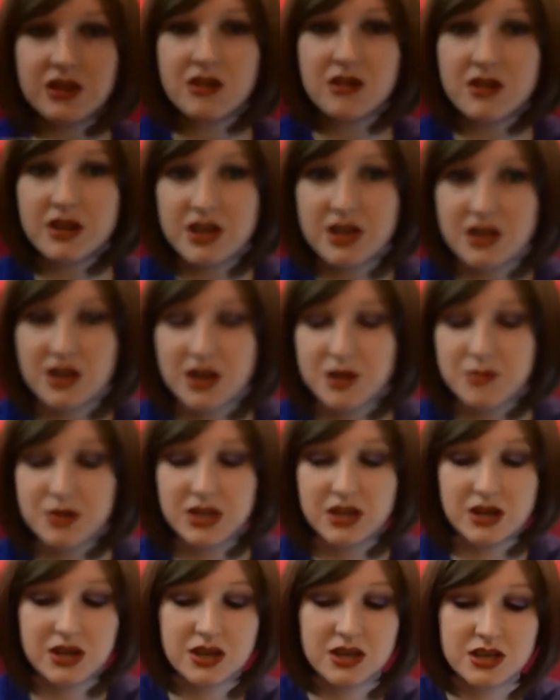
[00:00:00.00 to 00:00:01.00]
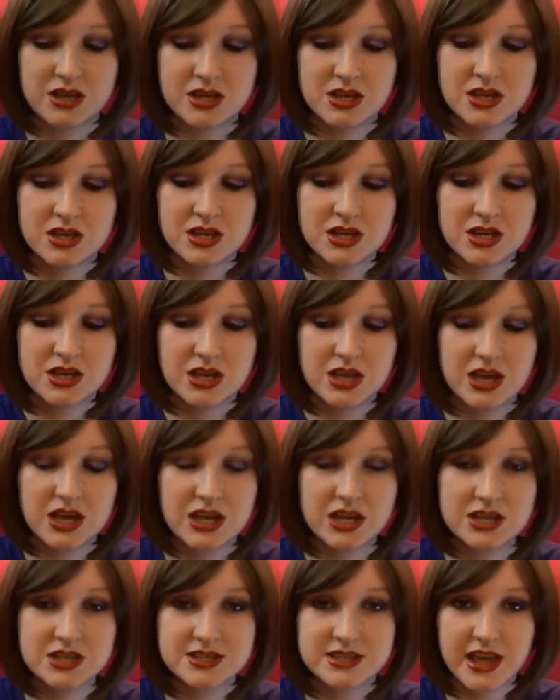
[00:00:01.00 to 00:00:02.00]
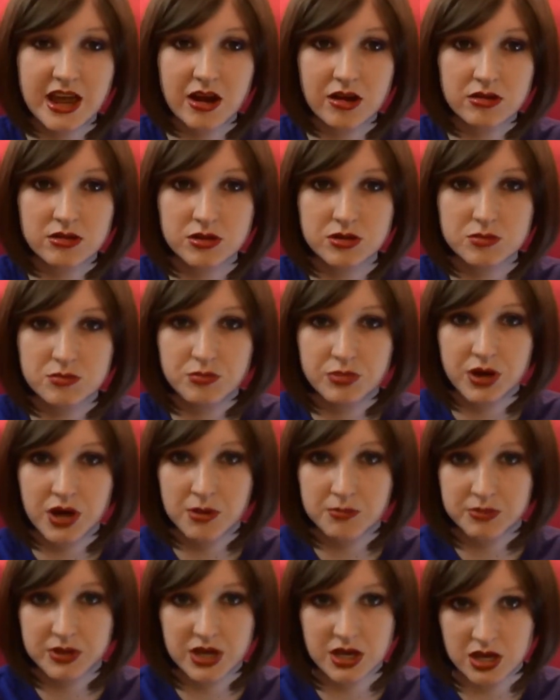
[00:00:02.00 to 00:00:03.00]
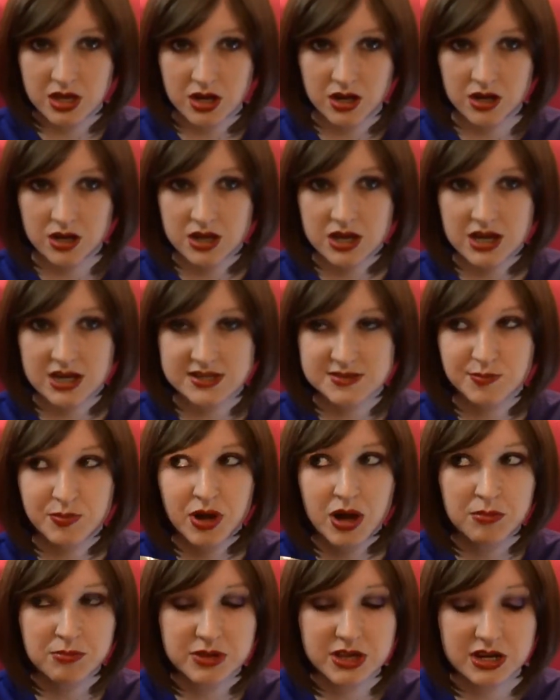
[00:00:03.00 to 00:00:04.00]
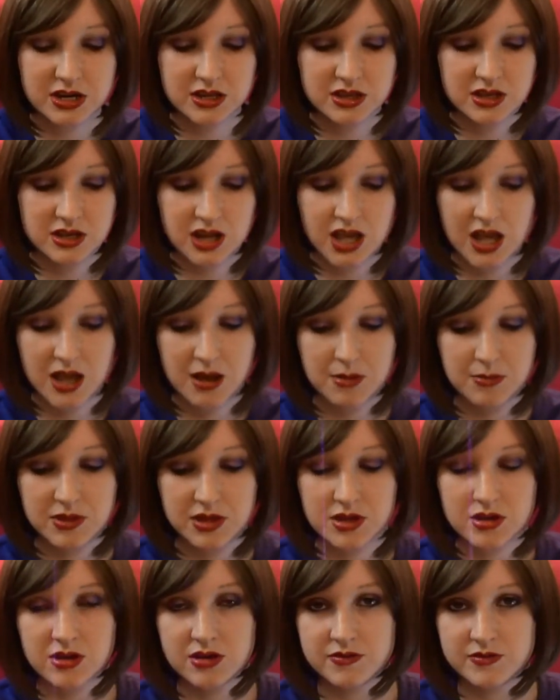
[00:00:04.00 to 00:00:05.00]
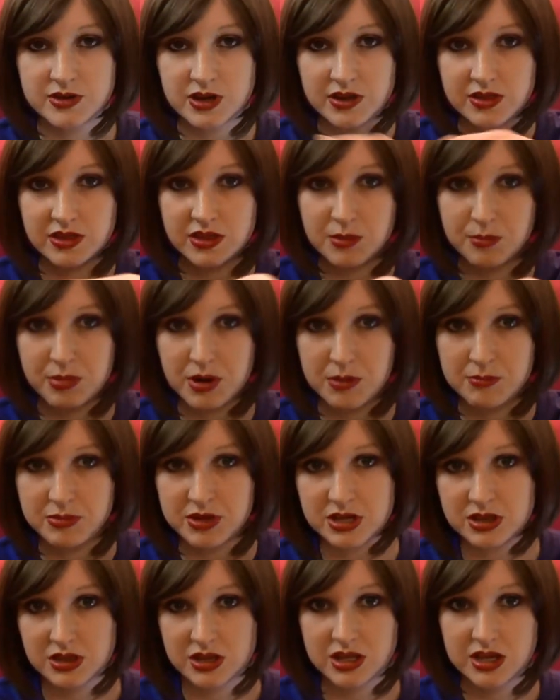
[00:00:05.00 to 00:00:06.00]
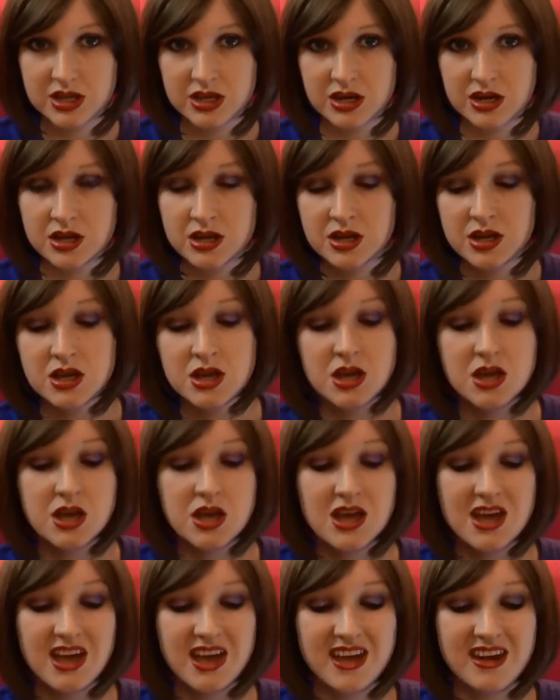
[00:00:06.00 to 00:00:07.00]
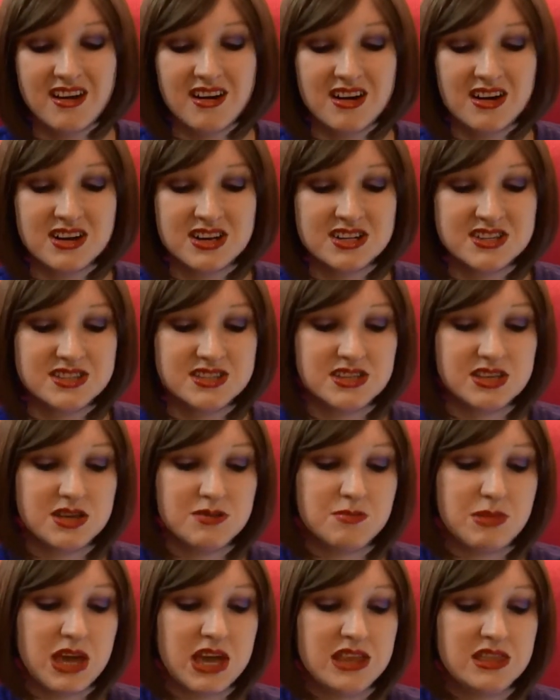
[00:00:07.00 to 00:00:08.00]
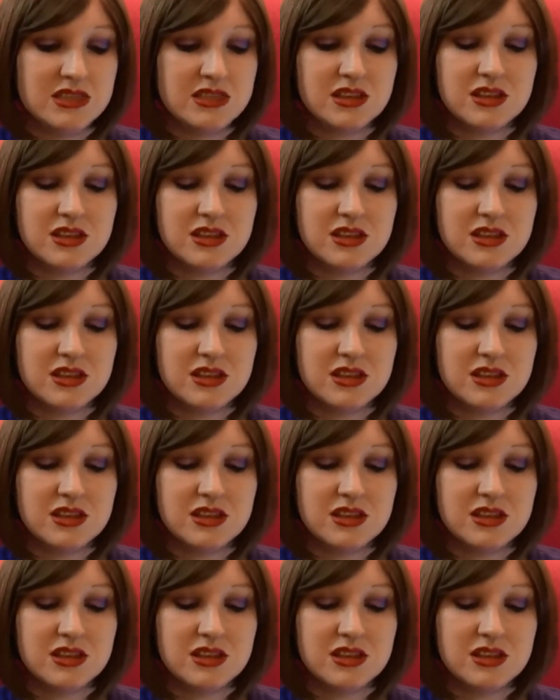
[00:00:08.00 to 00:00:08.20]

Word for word: on it. I mean, it is heirloom pumpkin. It has pumpkin in the name. They could have done the pumpkin lid. And honestly, made the